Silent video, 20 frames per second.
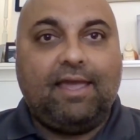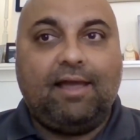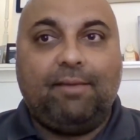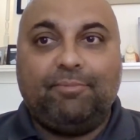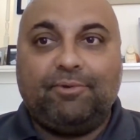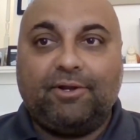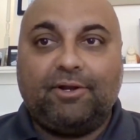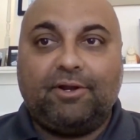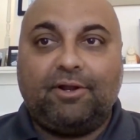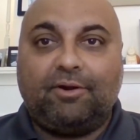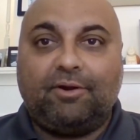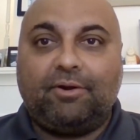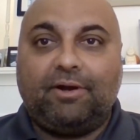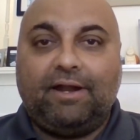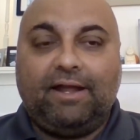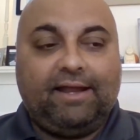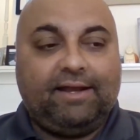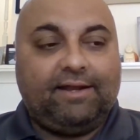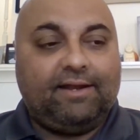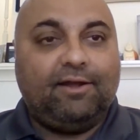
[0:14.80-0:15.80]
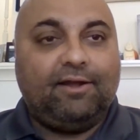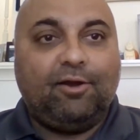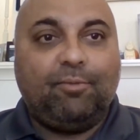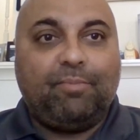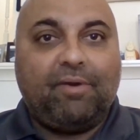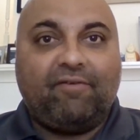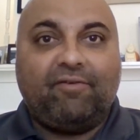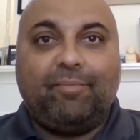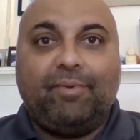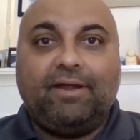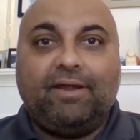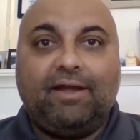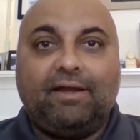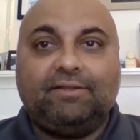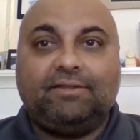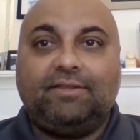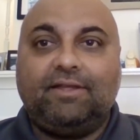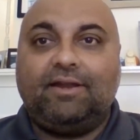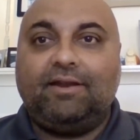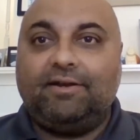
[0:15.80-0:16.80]
I'm doing all right. I hope everybody
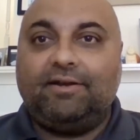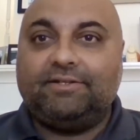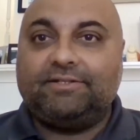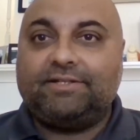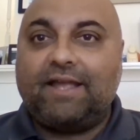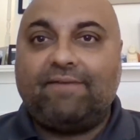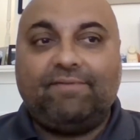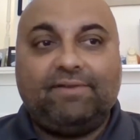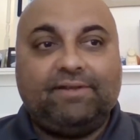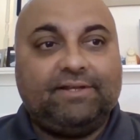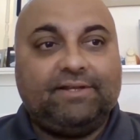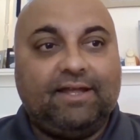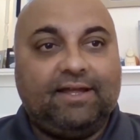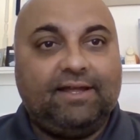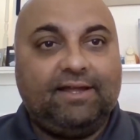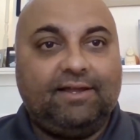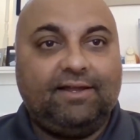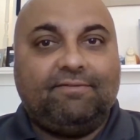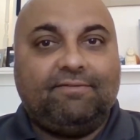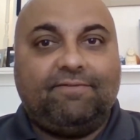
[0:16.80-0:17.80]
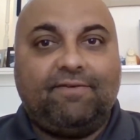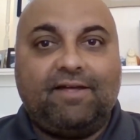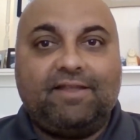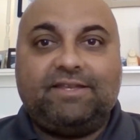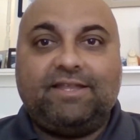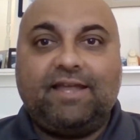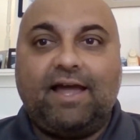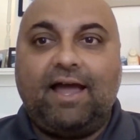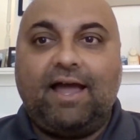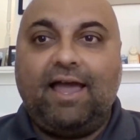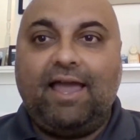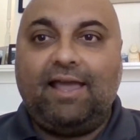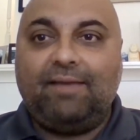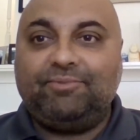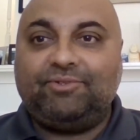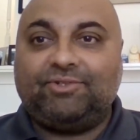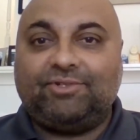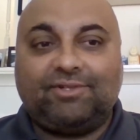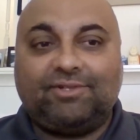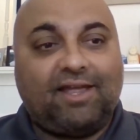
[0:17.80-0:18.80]
out there is having fun
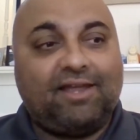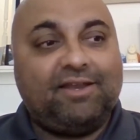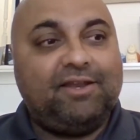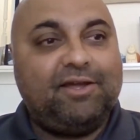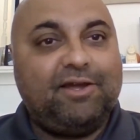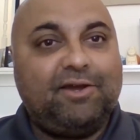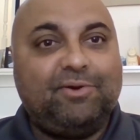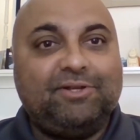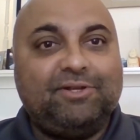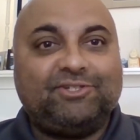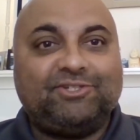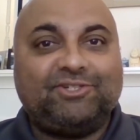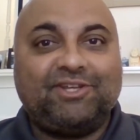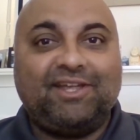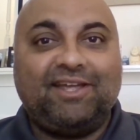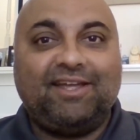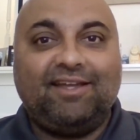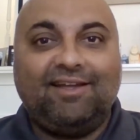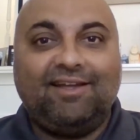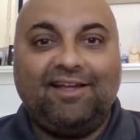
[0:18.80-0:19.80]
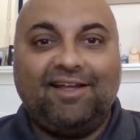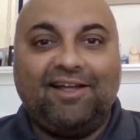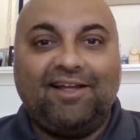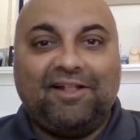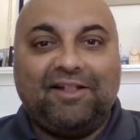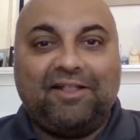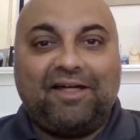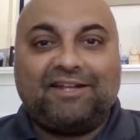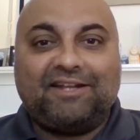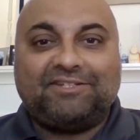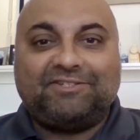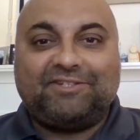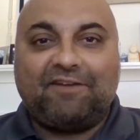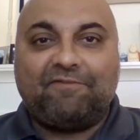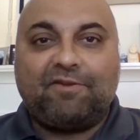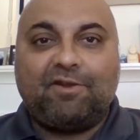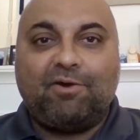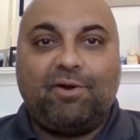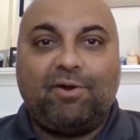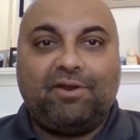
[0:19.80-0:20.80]
times. I know it's a lot of
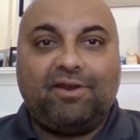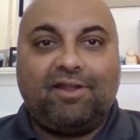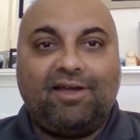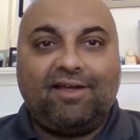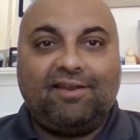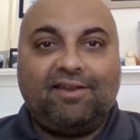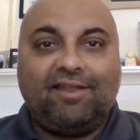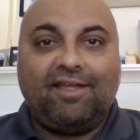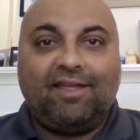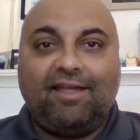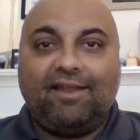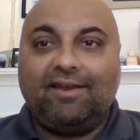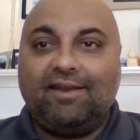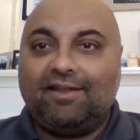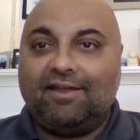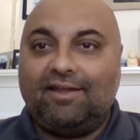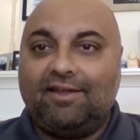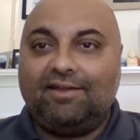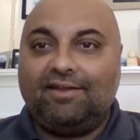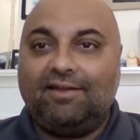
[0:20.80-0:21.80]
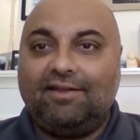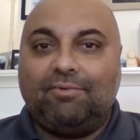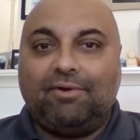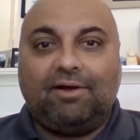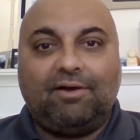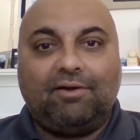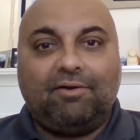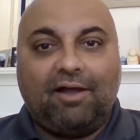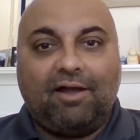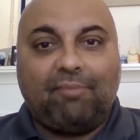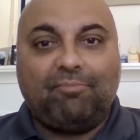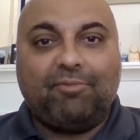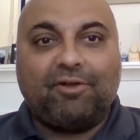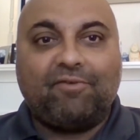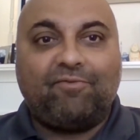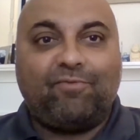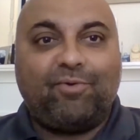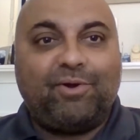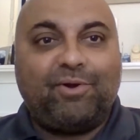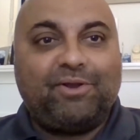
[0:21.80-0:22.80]
stuff going on, and
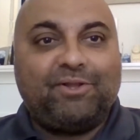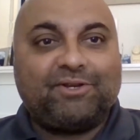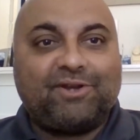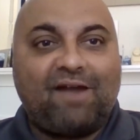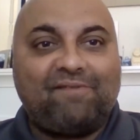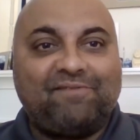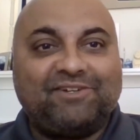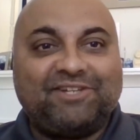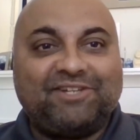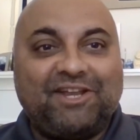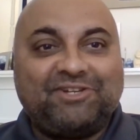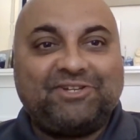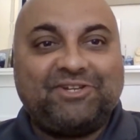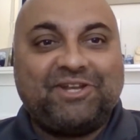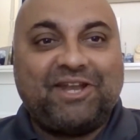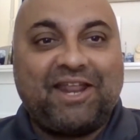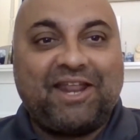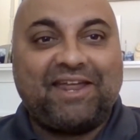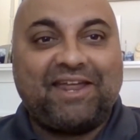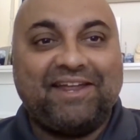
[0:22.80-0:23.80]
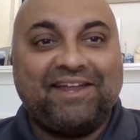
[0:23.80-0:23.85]
looking forward to the conversation today.